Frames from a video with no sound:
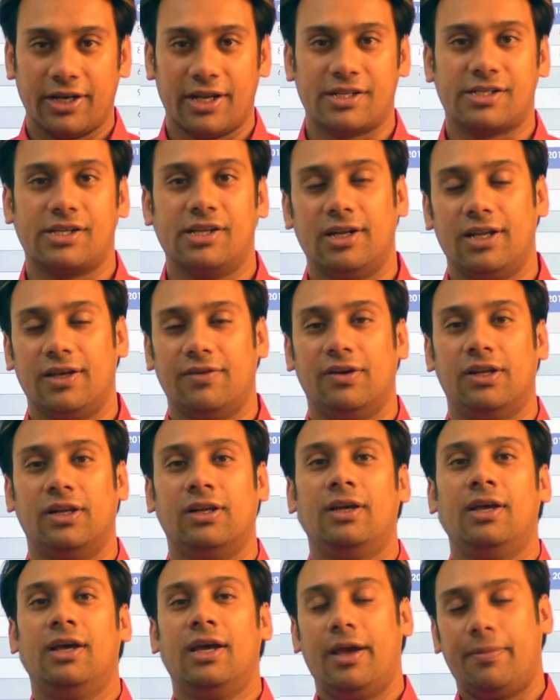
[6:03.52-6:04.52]
national level.
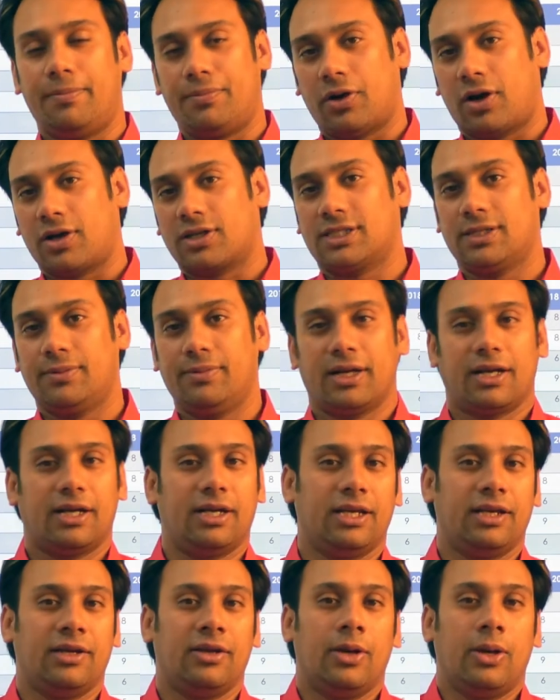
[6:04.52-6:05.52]

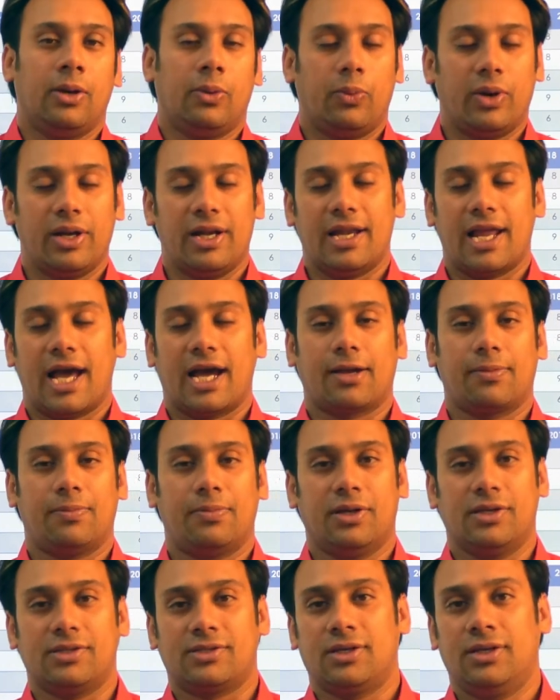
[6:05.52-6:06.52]
Approximately 1 lakh
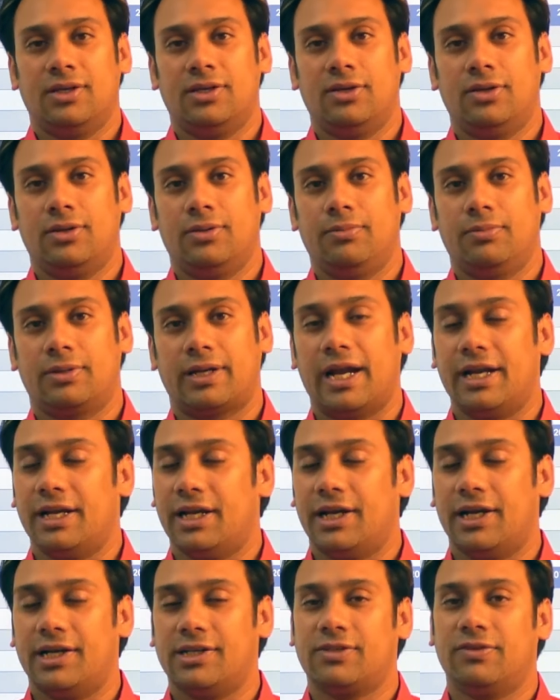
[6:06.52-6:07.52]
plus
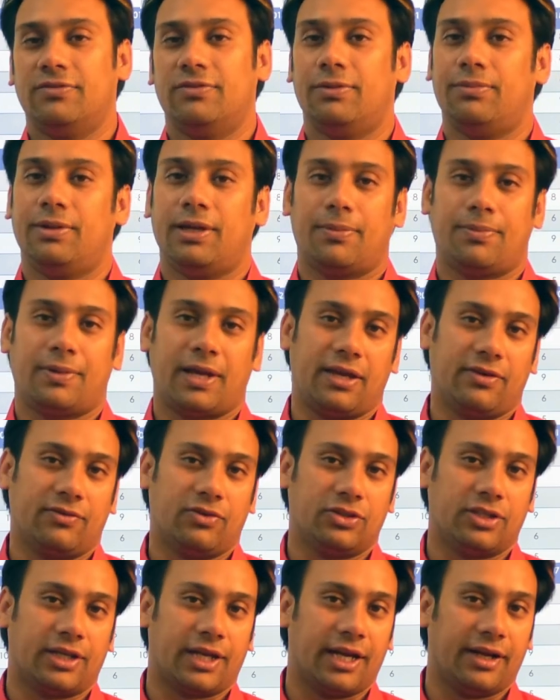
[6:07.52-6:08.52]
candidates will be applying
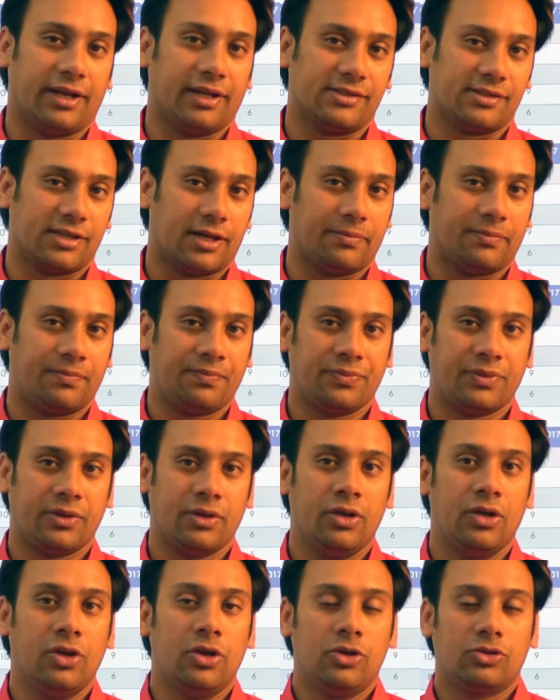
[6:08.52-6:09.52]
for the GATE exam.
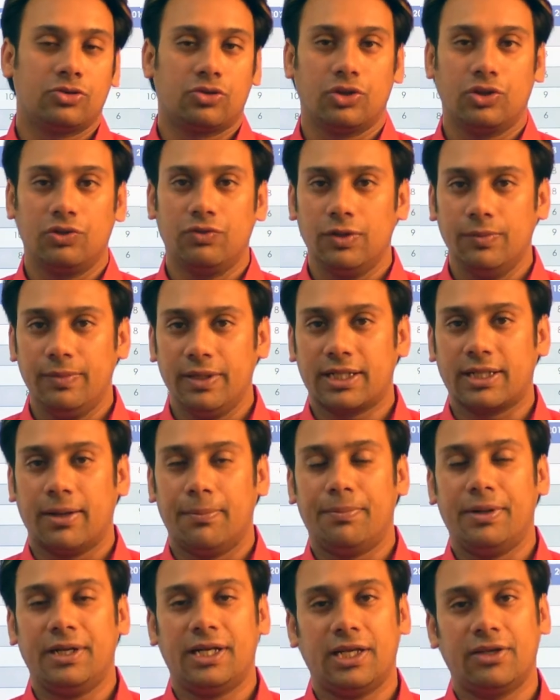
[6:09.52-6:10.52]
So you will be
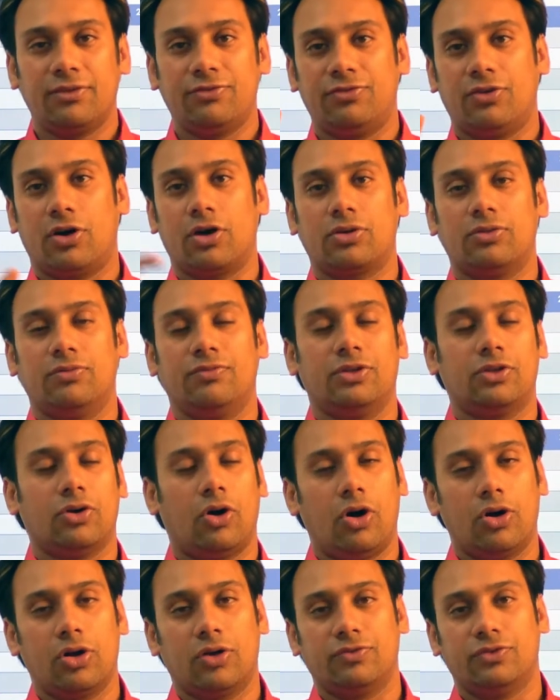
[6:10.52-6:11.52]
competing for with
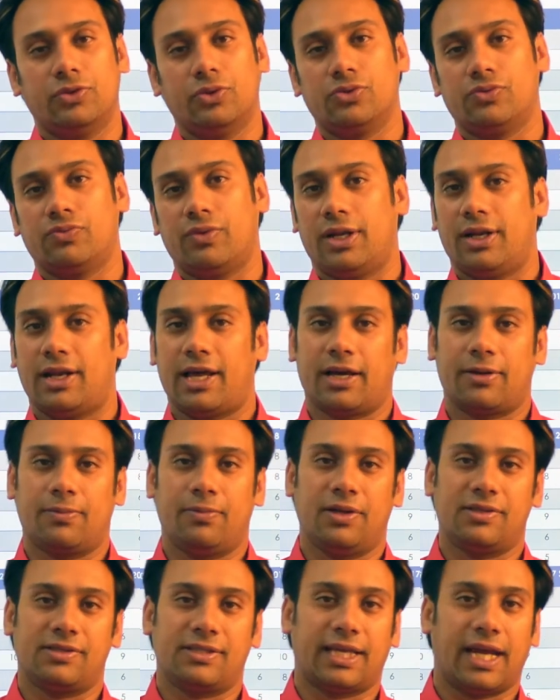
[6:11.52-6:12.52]
all of those 1 lakh
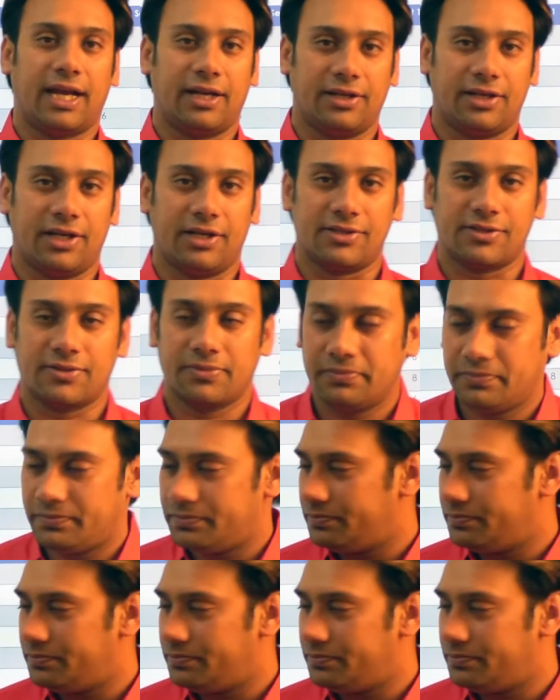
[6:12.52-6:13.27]
plus candidates.